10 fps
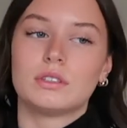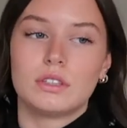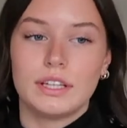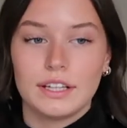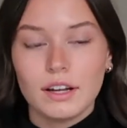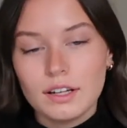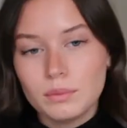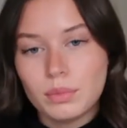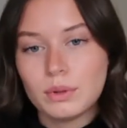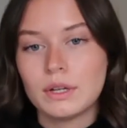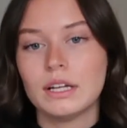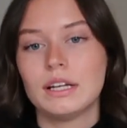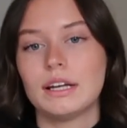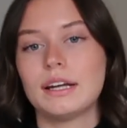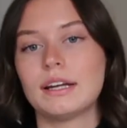clean up,
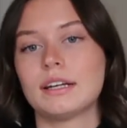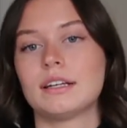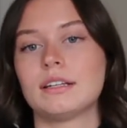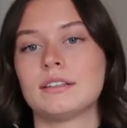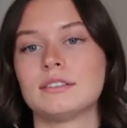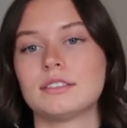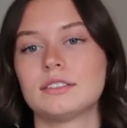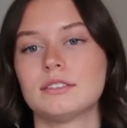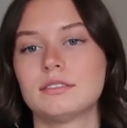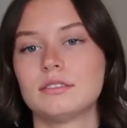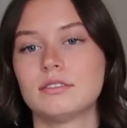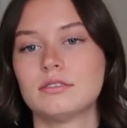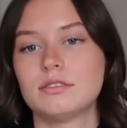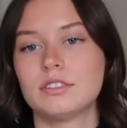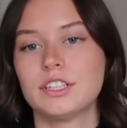and
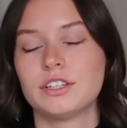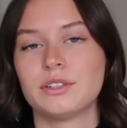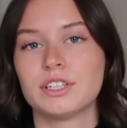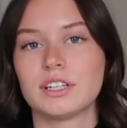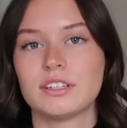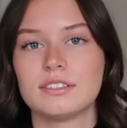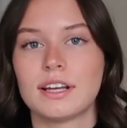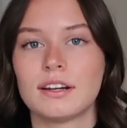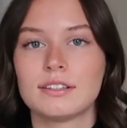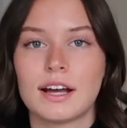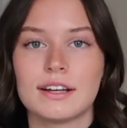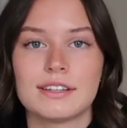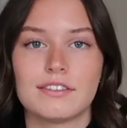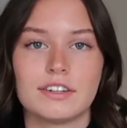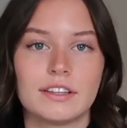you know, you're gonna sanitize
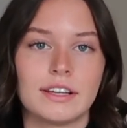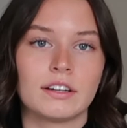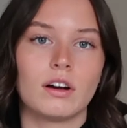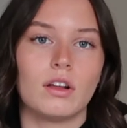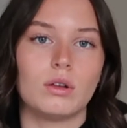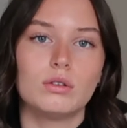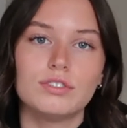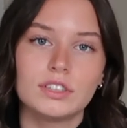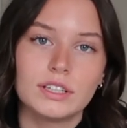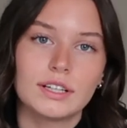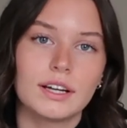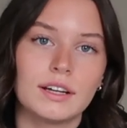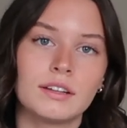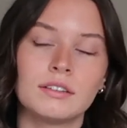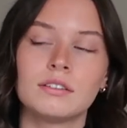everything all over
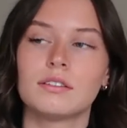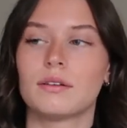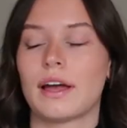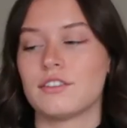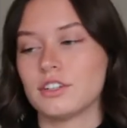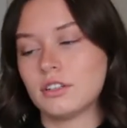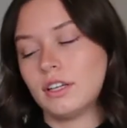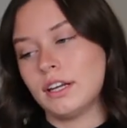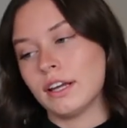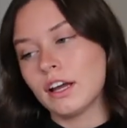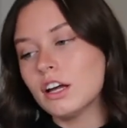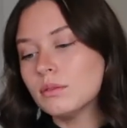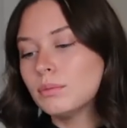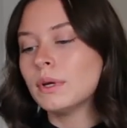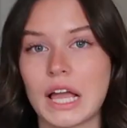again as you're cleaning
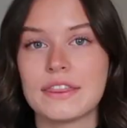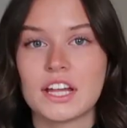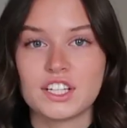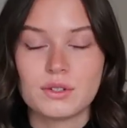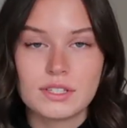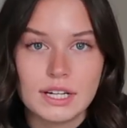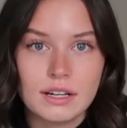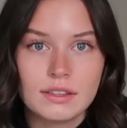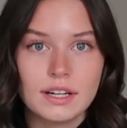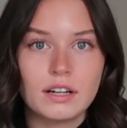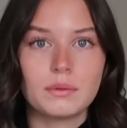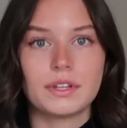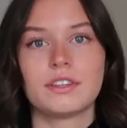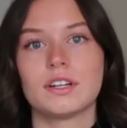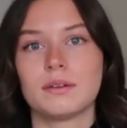up, and then you stand there
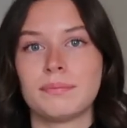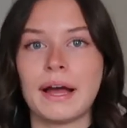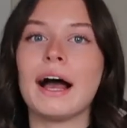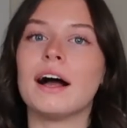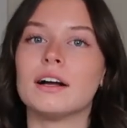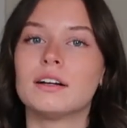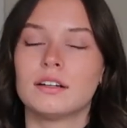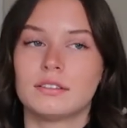with your bag